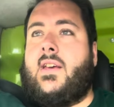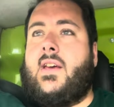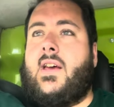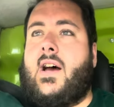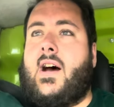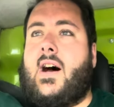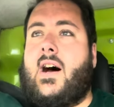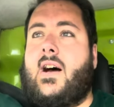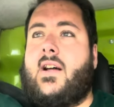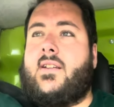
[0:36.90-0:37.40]

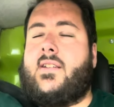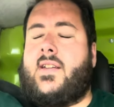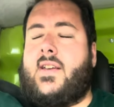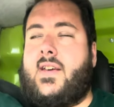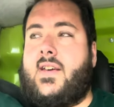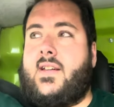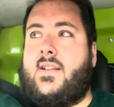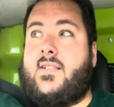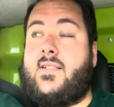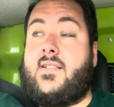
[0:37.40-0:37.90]
and
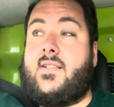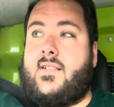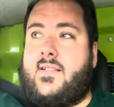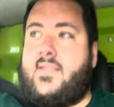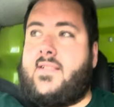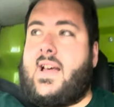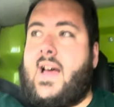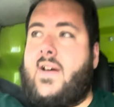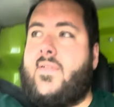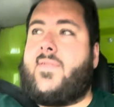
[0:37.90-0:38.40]
it's a
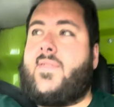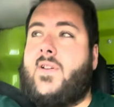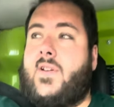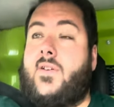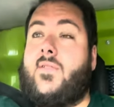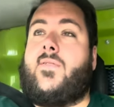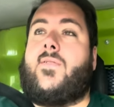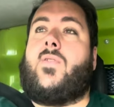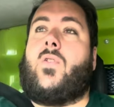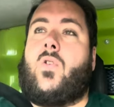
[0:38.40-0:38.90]
definite
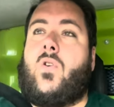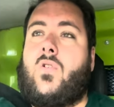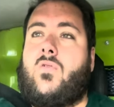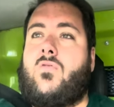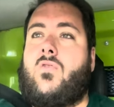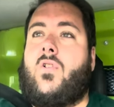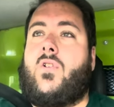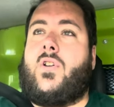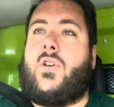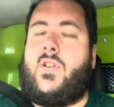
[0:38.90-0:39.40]

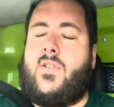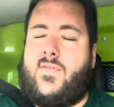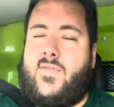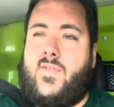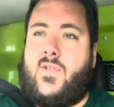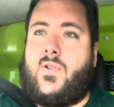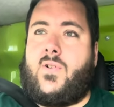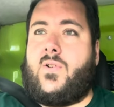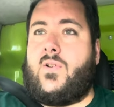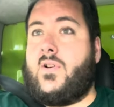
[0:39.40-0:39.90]
forerunner
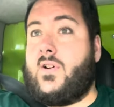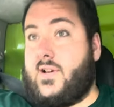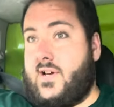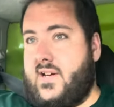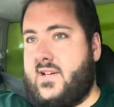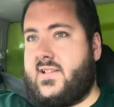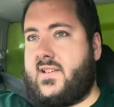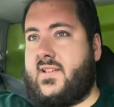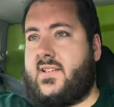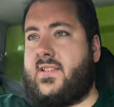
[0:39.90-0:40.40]
for,
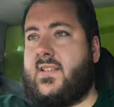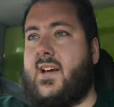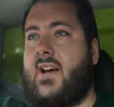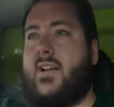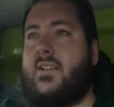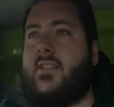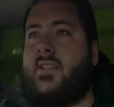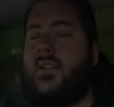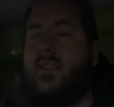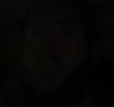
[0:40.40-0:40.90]
as I
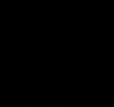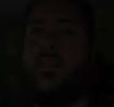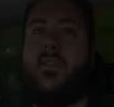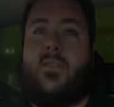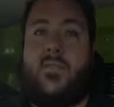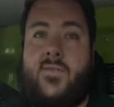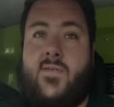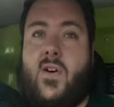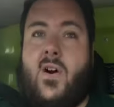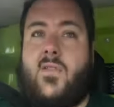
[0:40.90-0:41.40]
said,
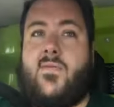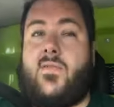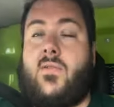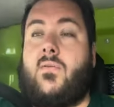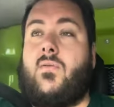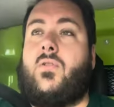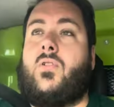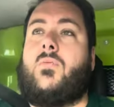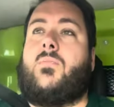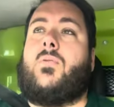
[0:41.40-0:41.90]
far from
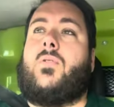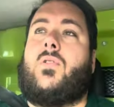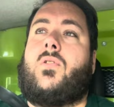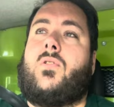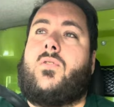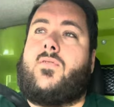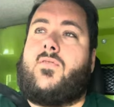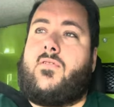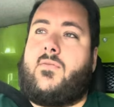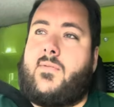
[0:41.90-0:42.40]
good but
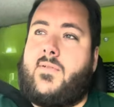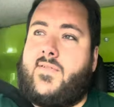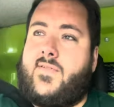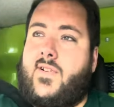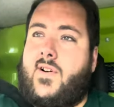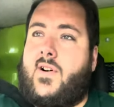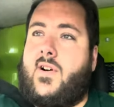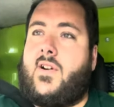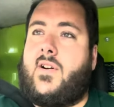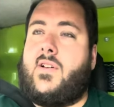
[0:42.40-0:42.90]
good from
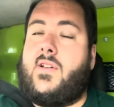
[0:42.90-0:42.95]
afar.